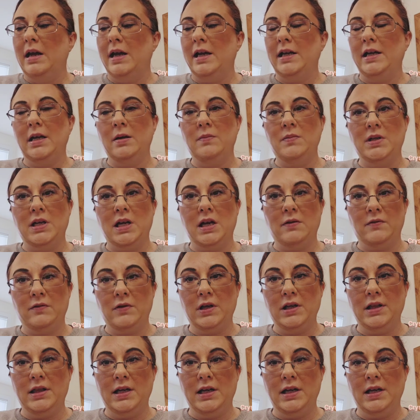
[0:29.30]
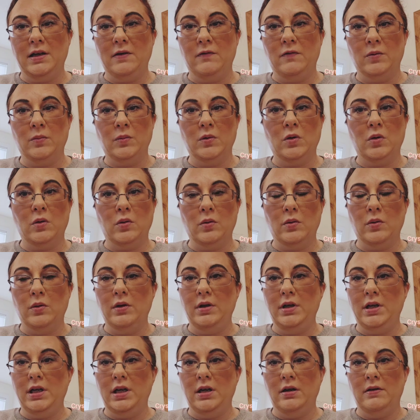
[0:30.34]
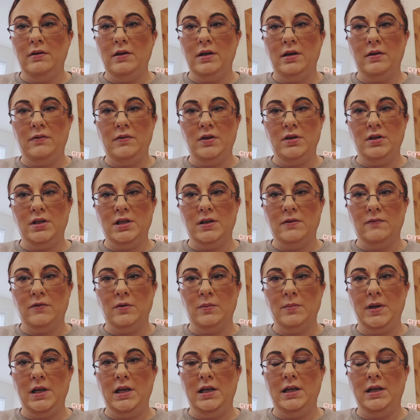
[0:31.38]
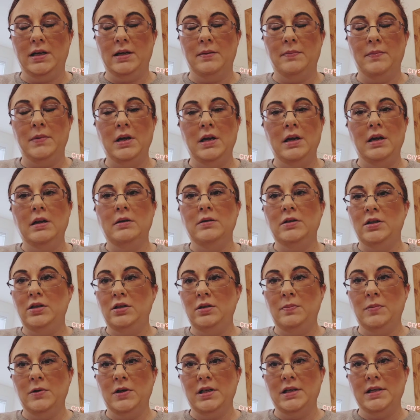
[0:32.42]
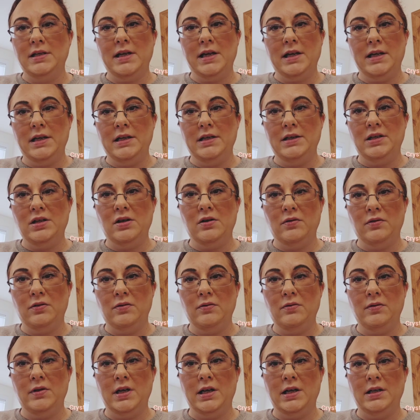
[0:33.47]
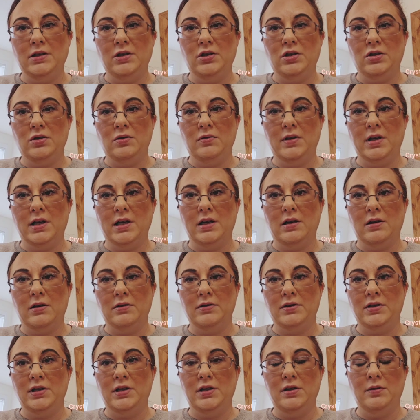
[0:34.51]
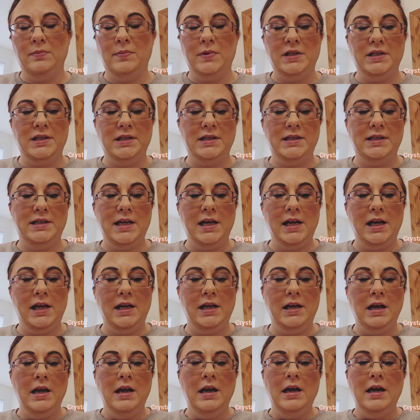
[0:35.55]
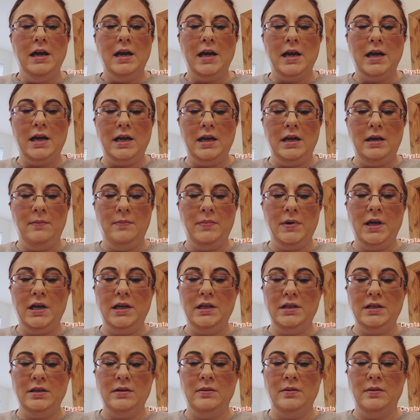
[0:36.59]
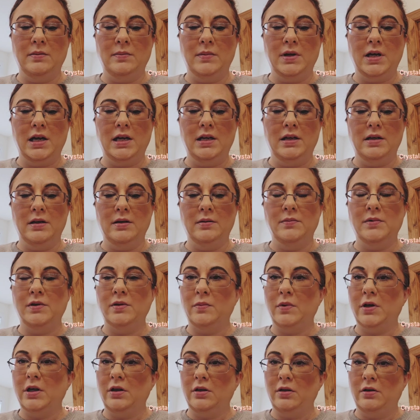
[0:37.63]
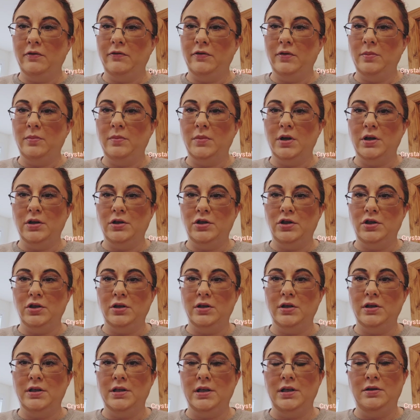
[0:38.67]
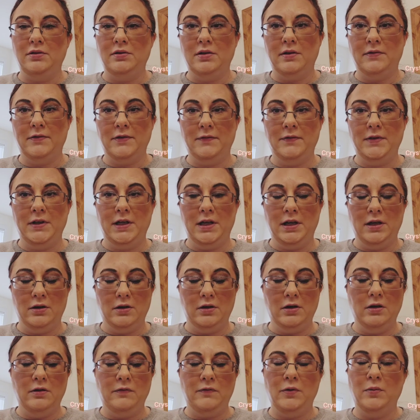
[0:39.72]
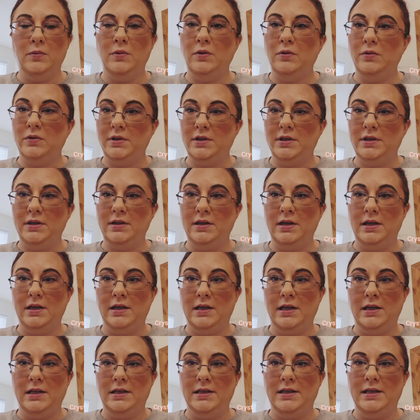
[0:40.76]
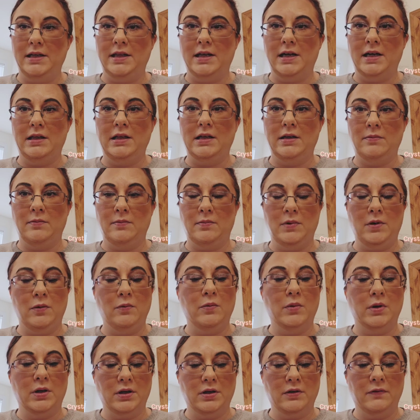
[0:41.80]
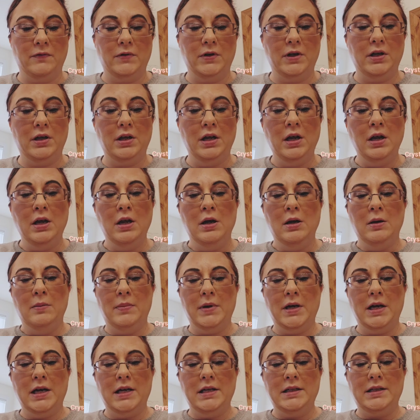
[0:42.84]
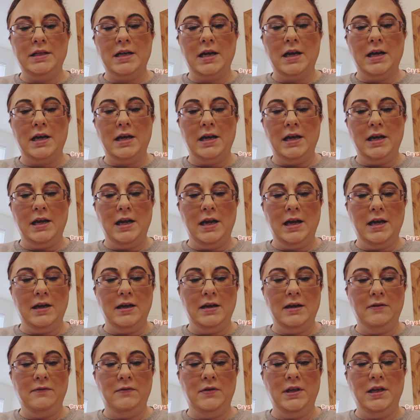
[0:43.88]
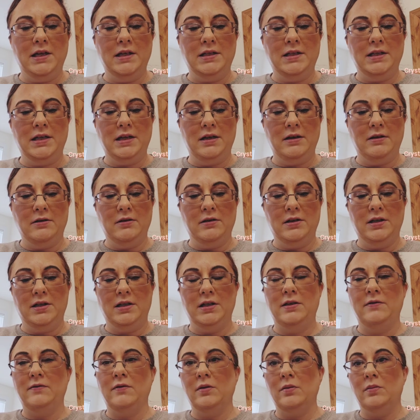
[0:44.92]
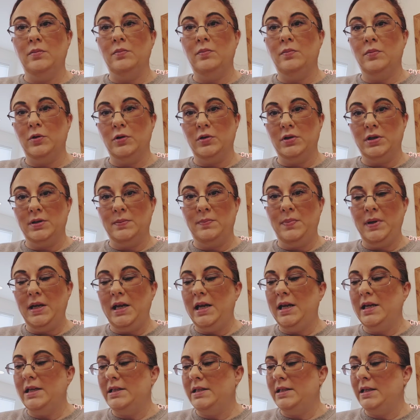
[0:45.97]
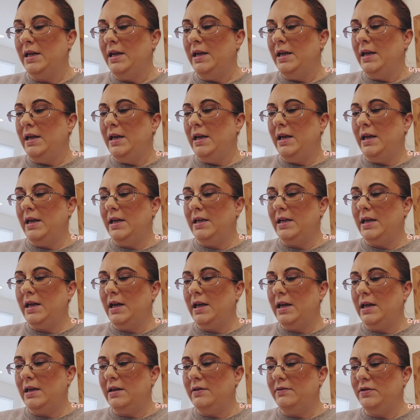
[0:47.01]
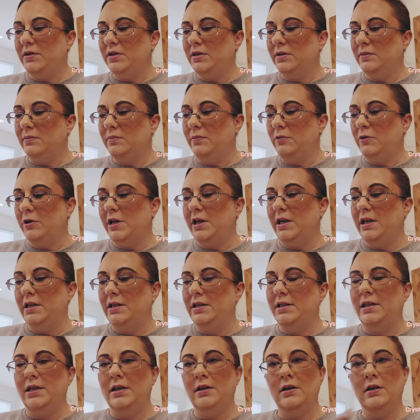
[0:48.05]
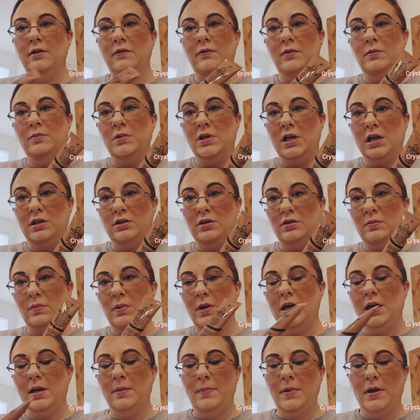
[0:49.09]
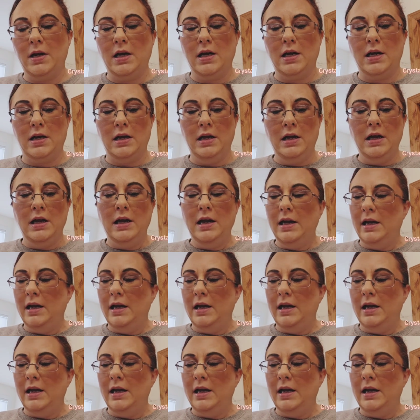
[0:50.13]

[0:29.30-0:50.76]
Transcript: I kept everything from the whole year that I've used up for makeup. Super excited to go through that and show that all to you. But today I bought some items a while ago from Marshall's. I do have a video. If you want to go ahead and see that, that would be wonderful. But I have these here. This is from Burts Bees. And I have some products here from Dr. Paw Paw.